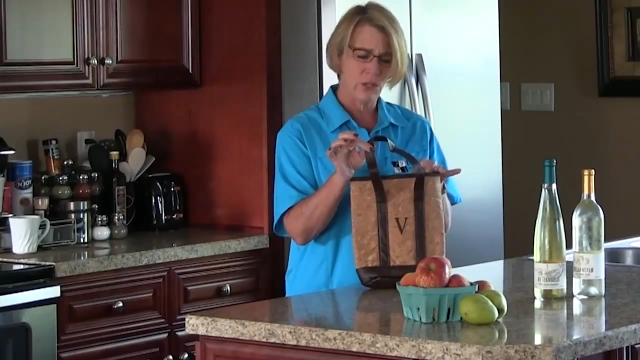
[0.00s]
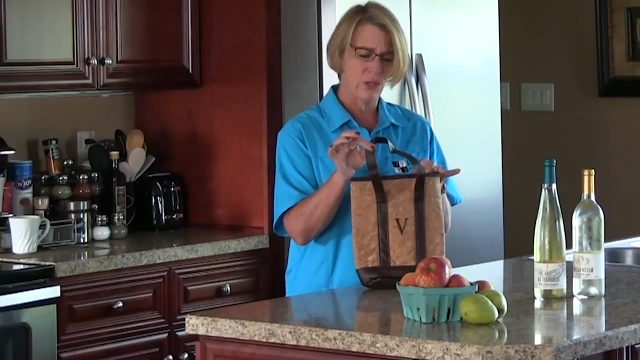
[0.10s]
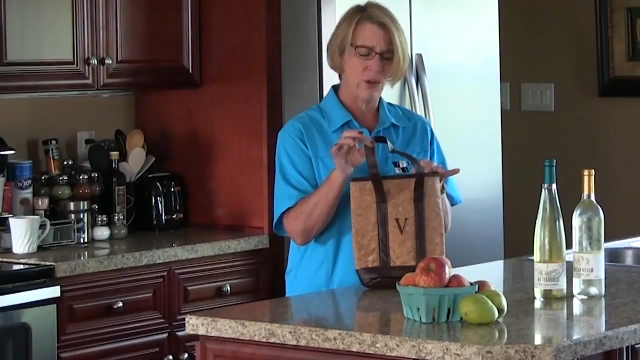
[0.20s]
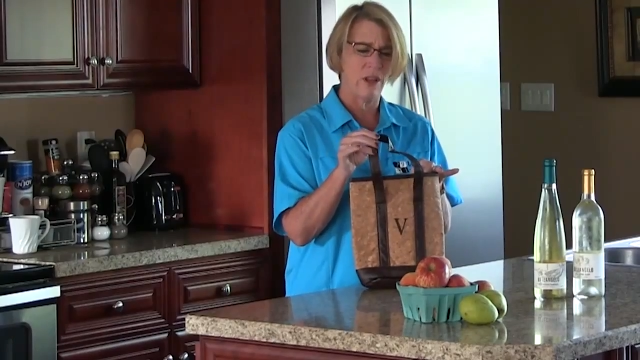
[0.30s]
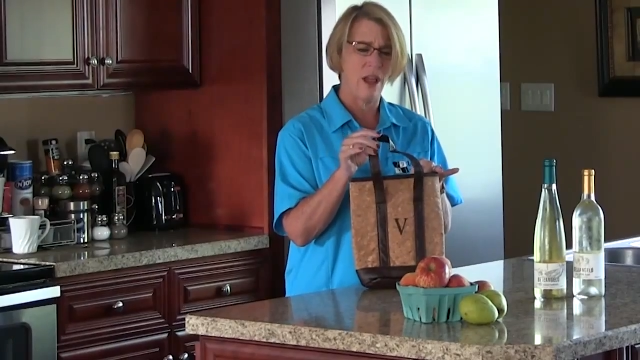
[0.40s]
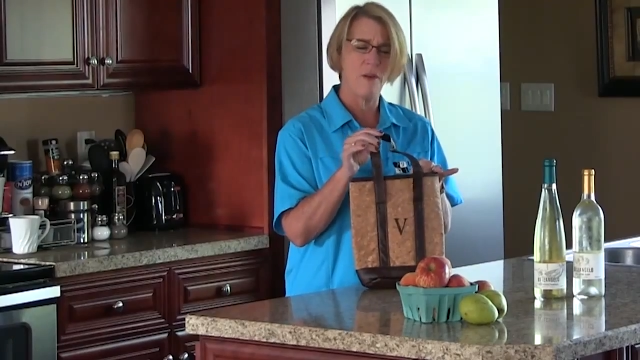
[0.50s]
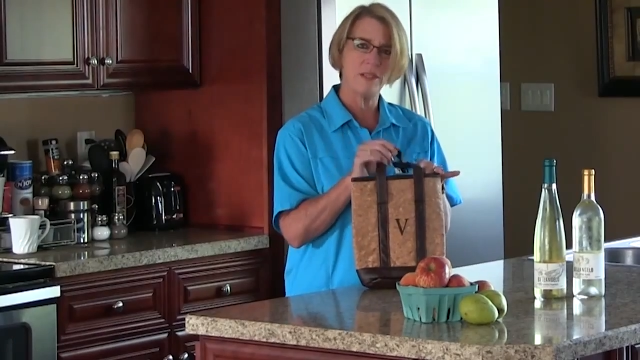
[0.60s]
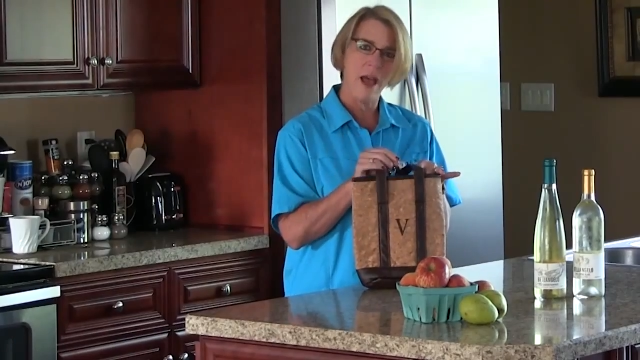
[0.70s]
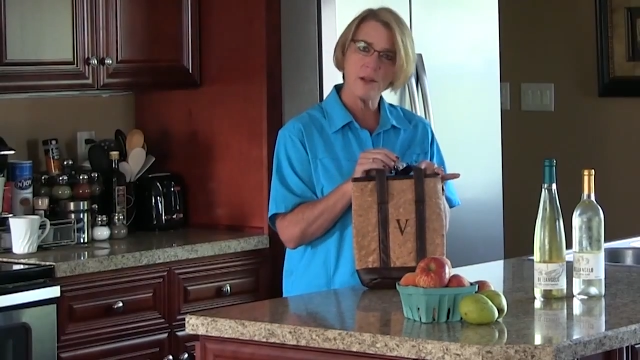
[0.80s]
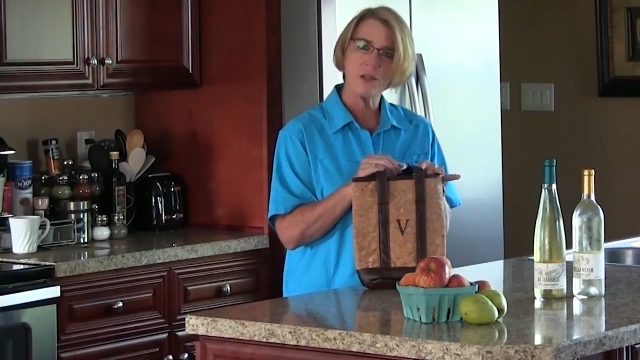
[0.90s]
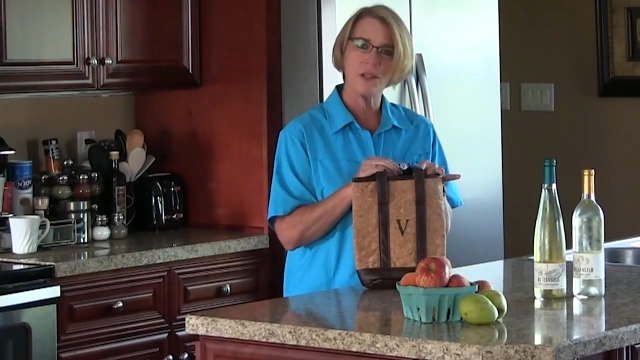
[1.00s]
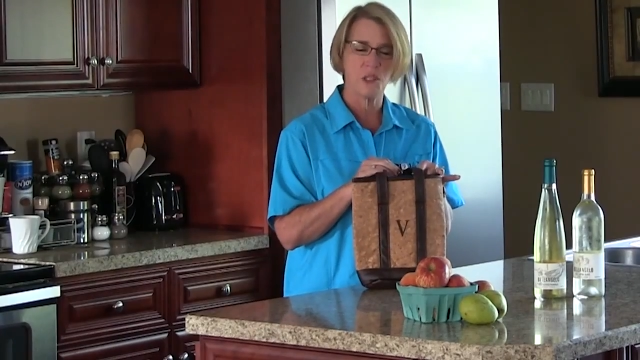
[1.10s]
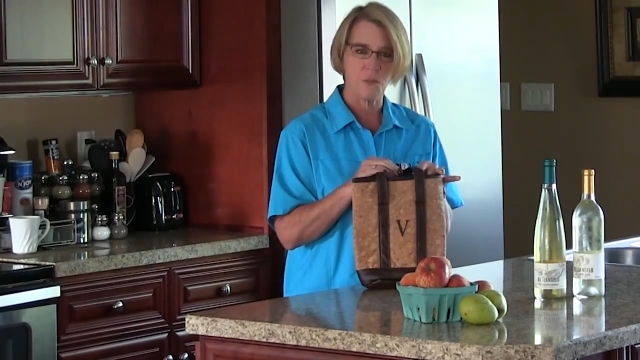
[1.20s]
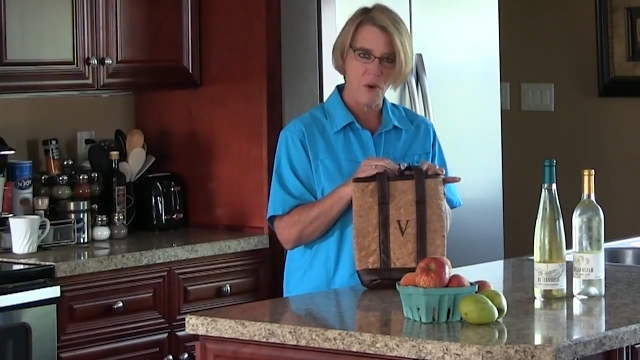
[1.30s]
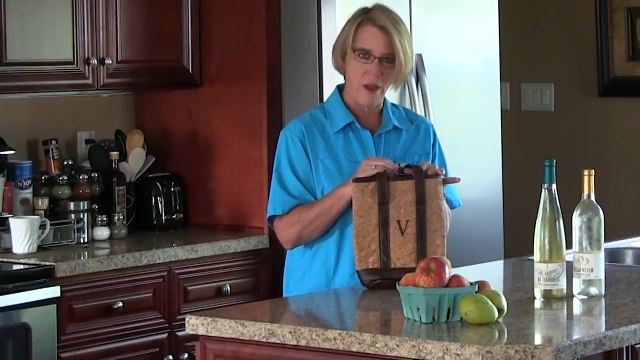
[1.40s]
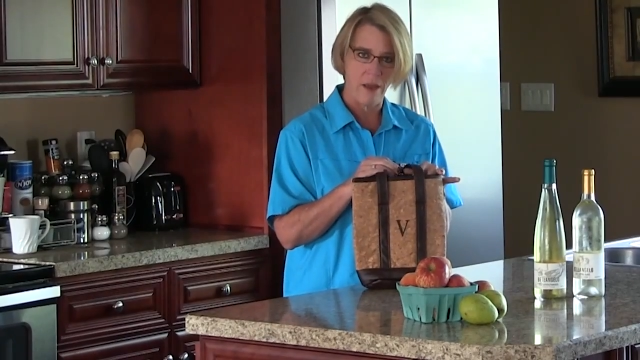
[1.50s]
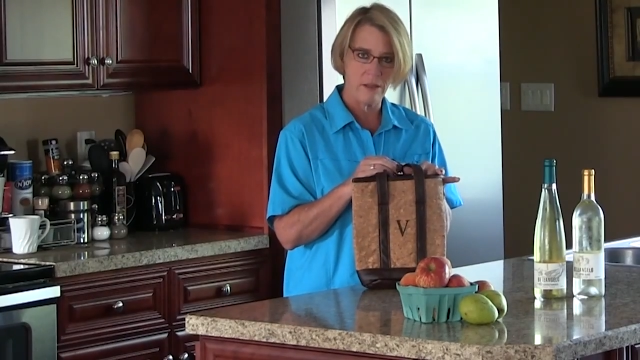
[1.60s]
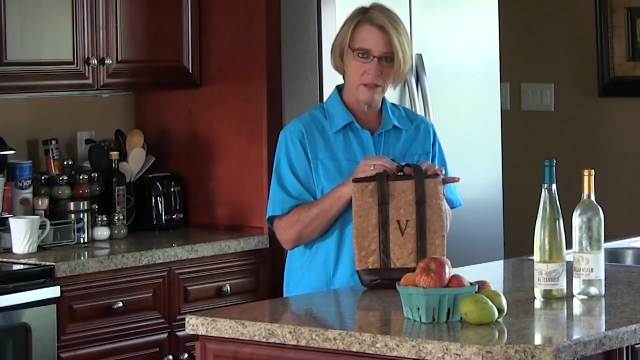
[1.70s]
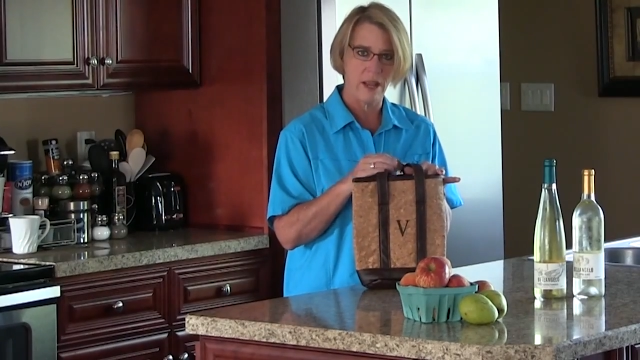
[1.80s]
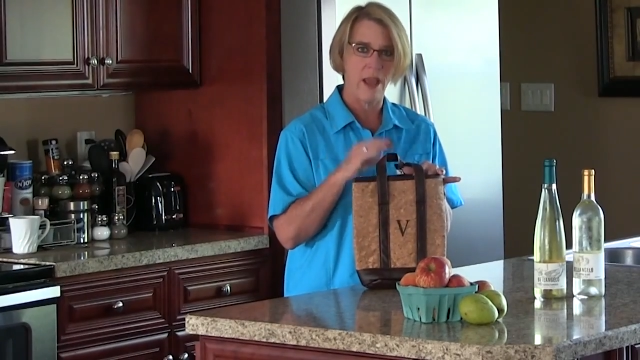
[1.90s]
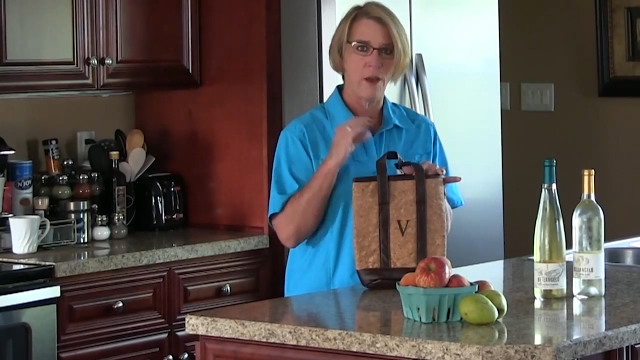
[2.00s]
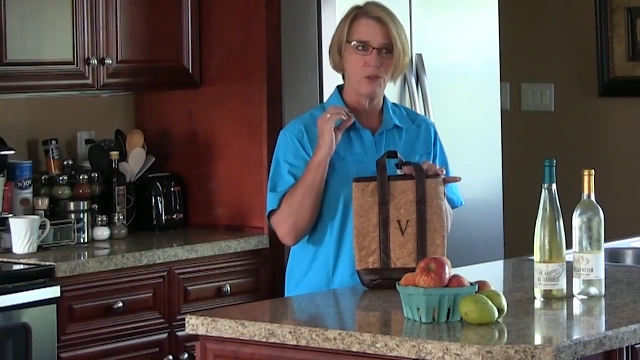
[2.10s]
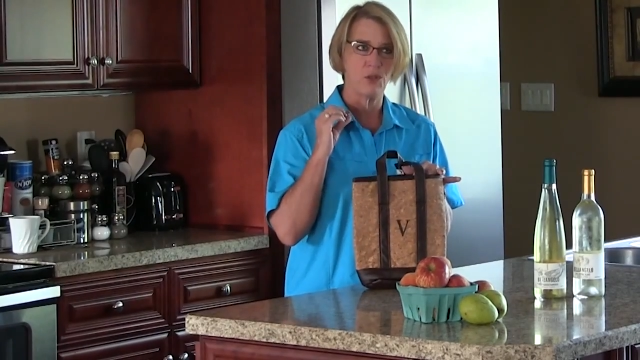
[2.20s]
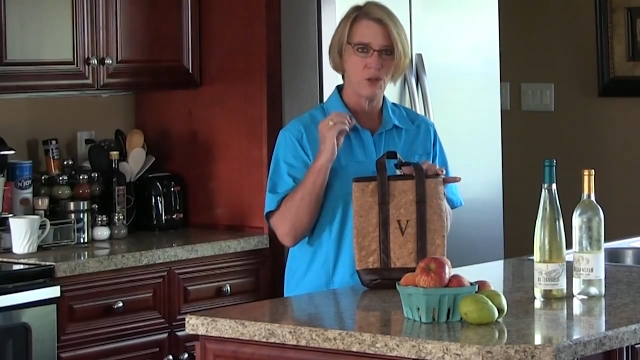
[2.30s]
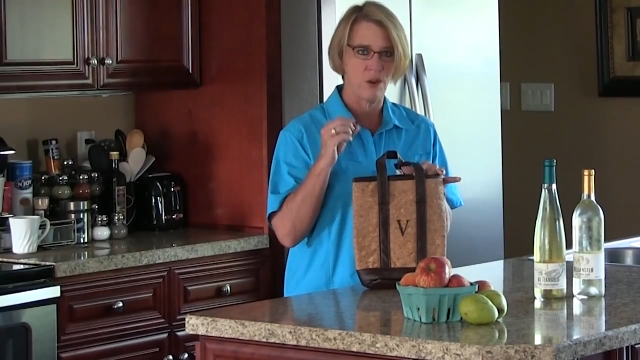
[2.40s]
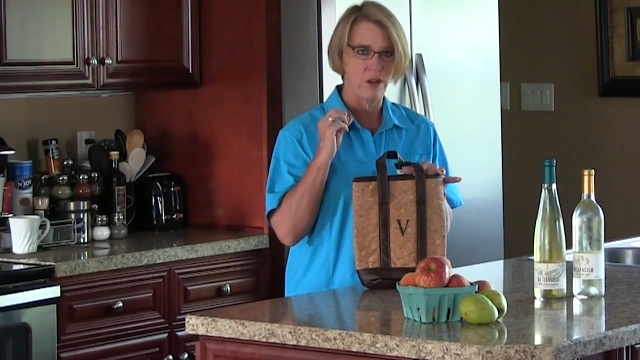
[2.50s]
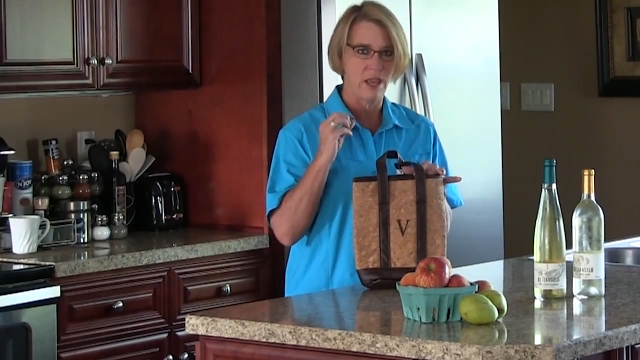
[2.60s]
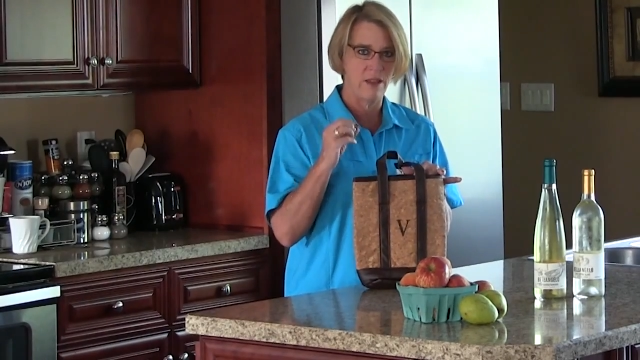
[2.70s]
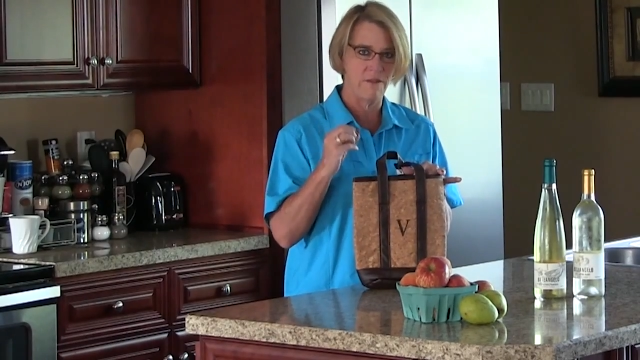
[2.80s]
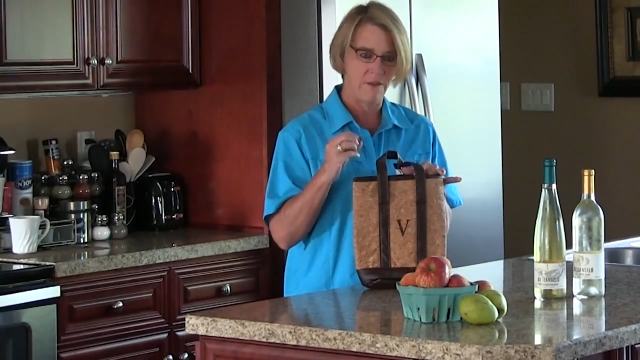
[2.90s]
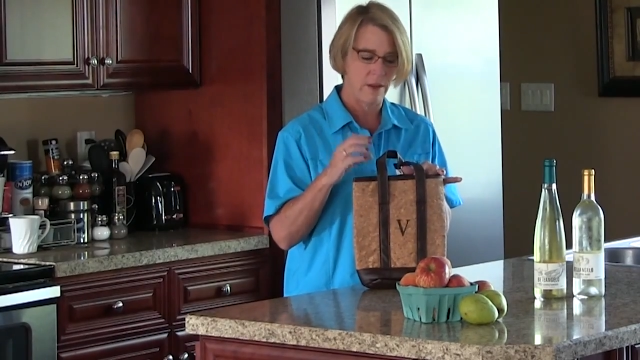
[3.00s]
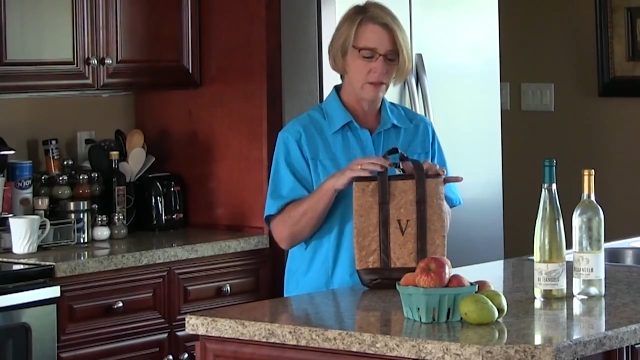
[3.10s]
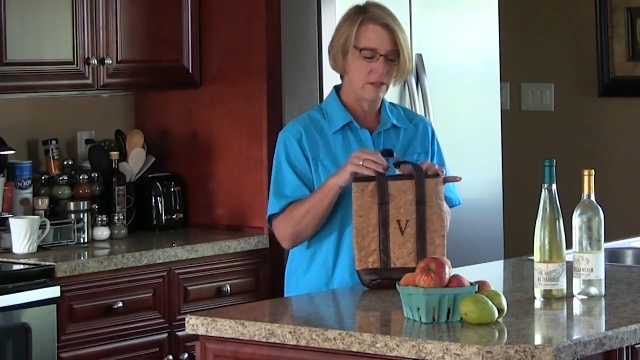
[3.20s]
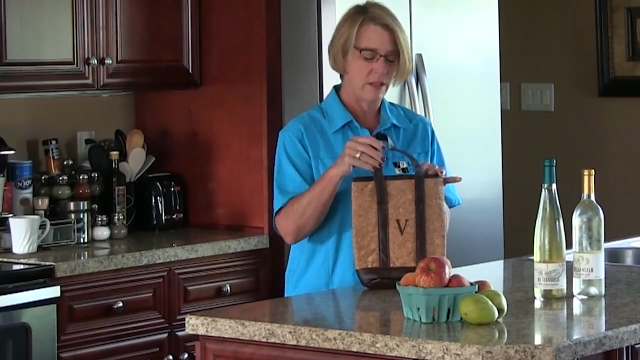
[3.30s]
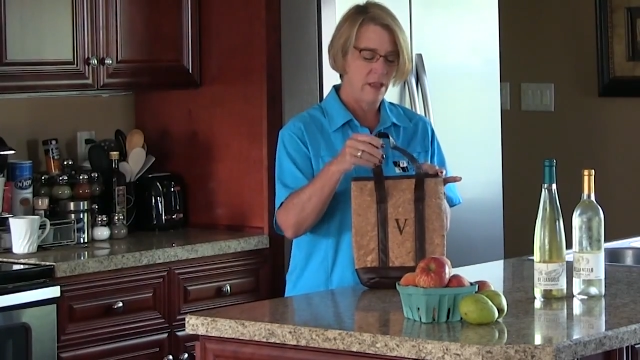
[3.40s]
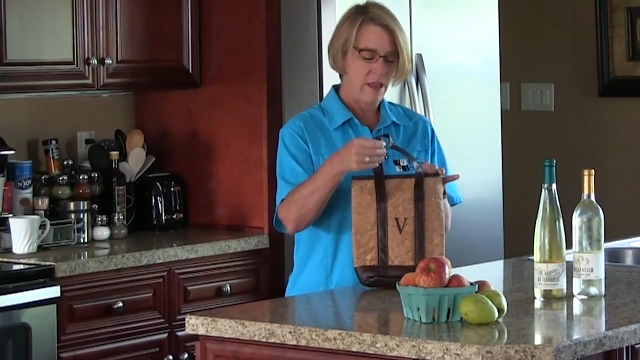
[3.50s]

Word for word: sturdy. I was actually surprised how sturdy it felt